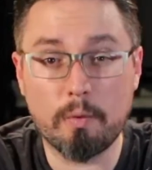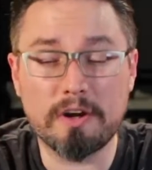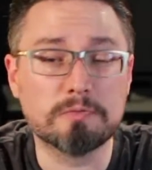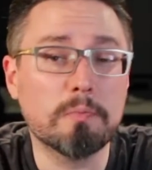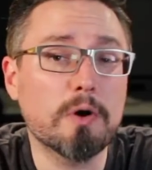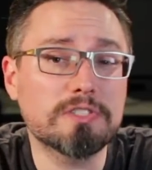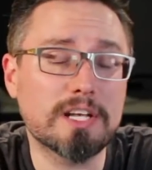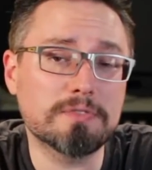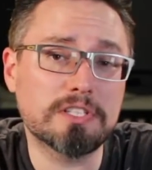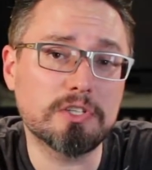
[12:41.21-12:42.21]
whereas most
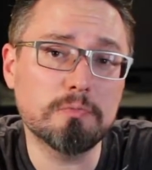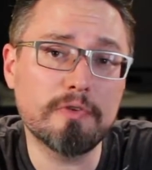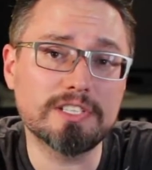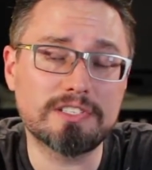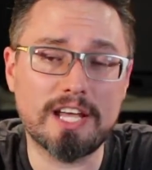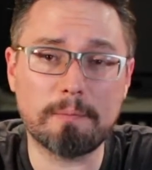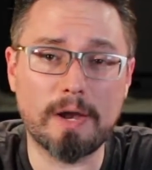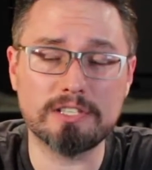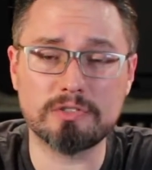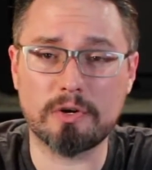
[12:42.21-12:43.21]
MCU movies take
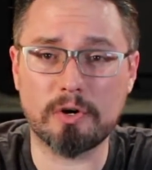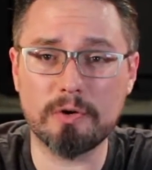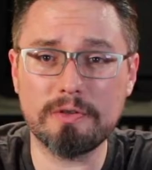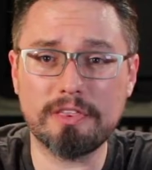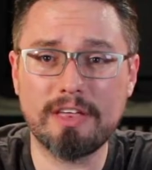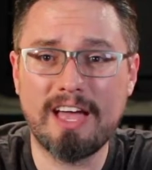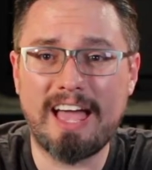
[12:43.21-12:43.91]
place on Earth,